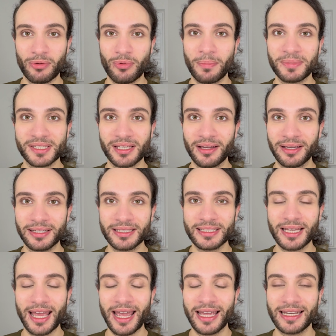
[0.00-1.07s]
website
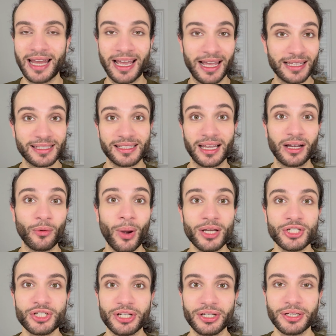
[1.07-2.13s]
and I asked that
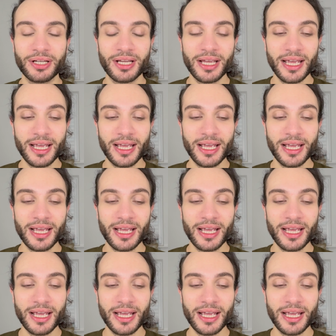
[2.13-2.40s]
question,